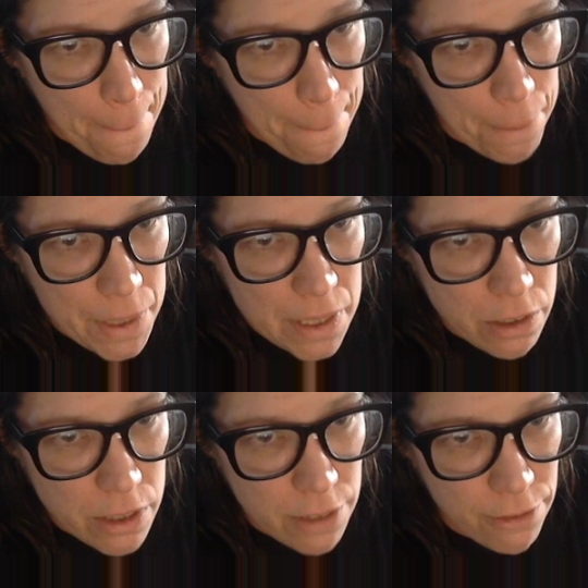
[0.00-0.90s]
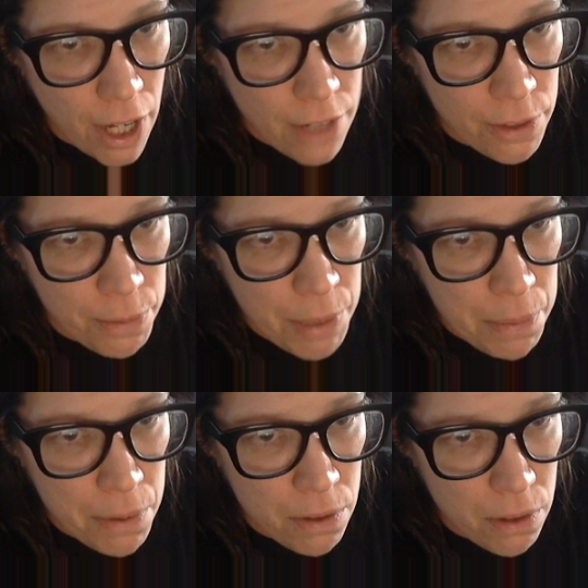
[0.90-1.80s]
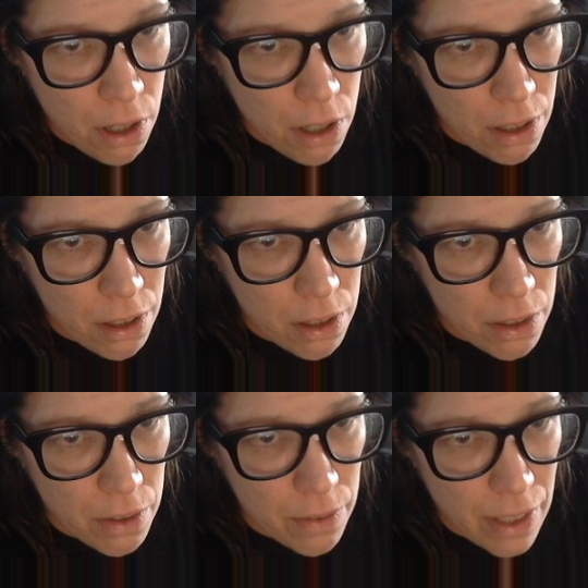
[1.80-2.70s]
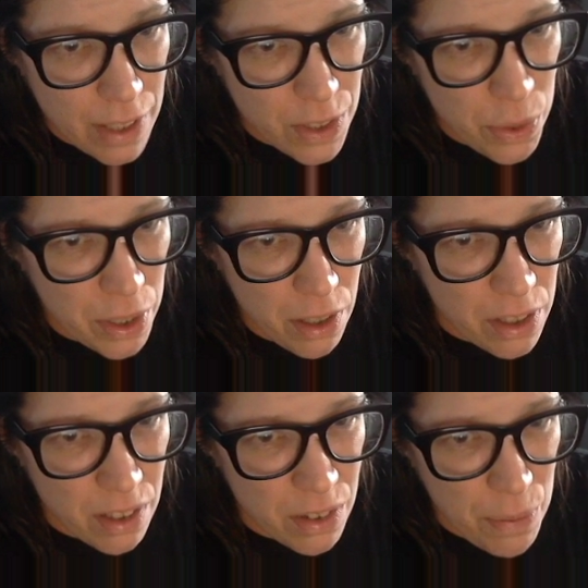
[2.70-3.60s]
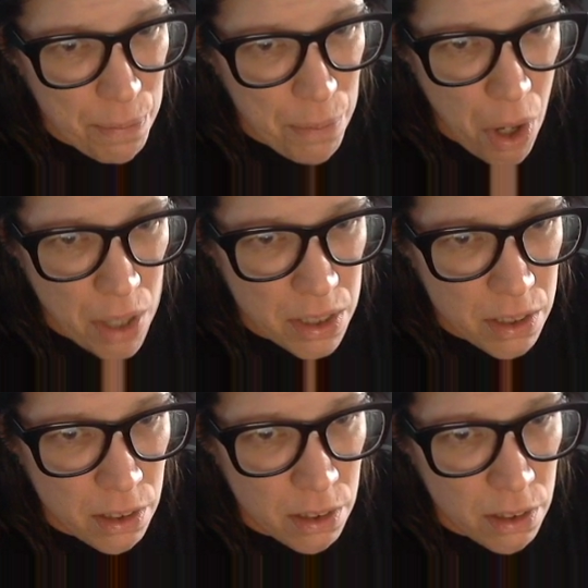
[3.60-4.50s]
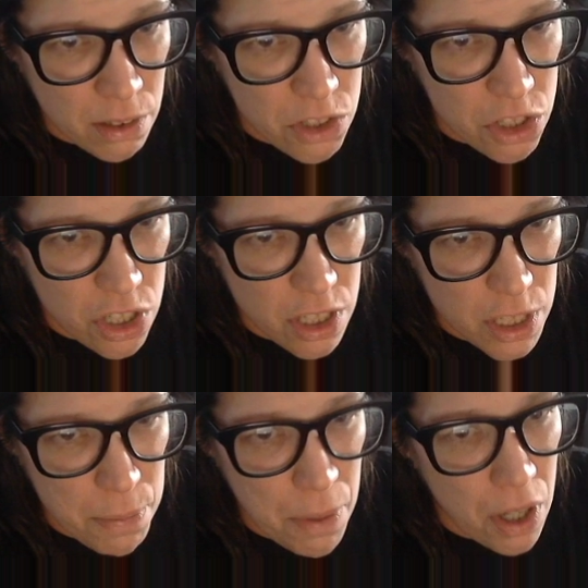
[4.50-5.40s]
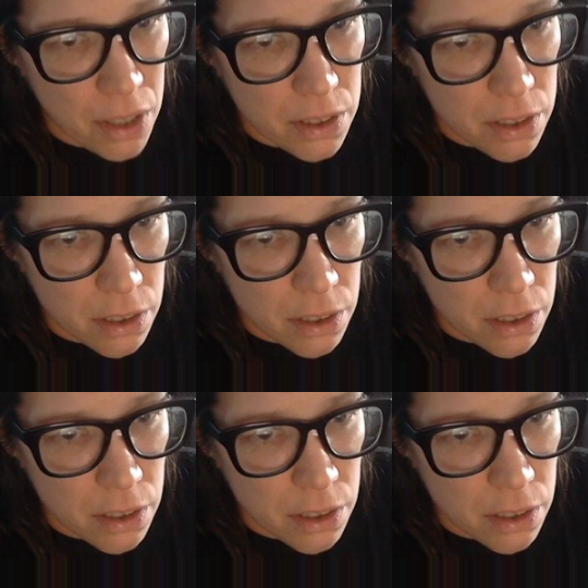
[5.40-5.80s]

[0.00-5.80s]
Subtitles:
But seriously, Fiverr people are, I swear to God, bots. Genius bots.